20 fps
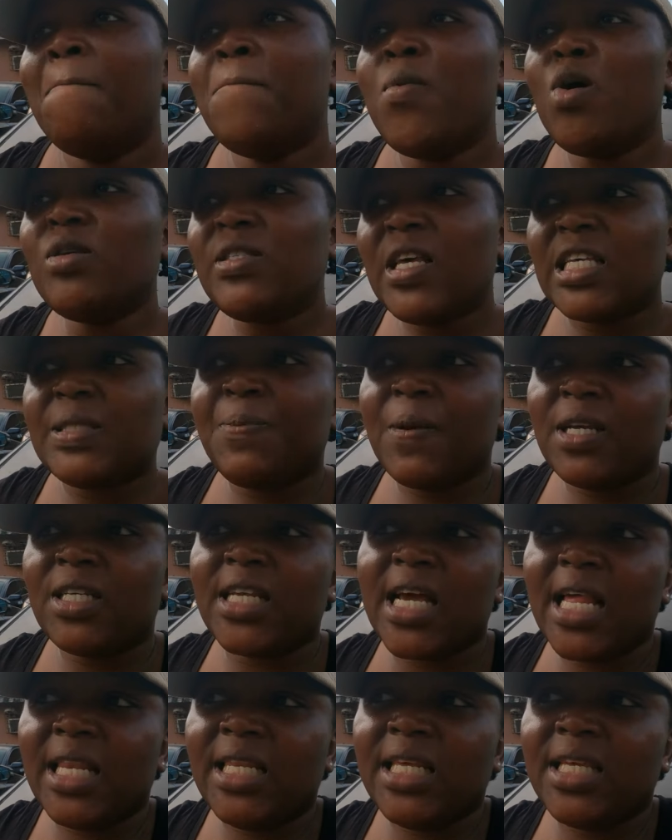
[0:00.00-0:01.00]
Most
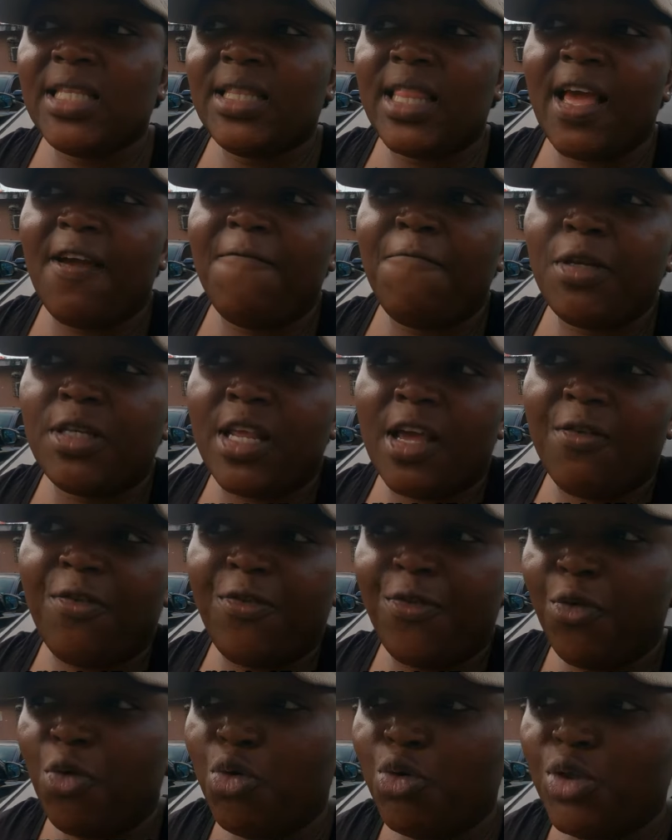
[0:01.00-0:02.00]
especially the, the
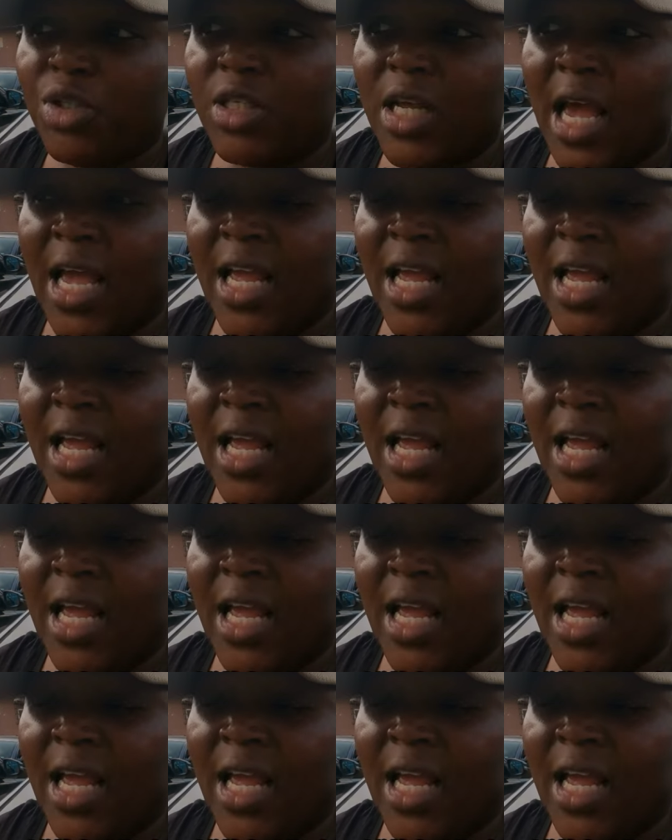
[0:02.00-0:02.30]
food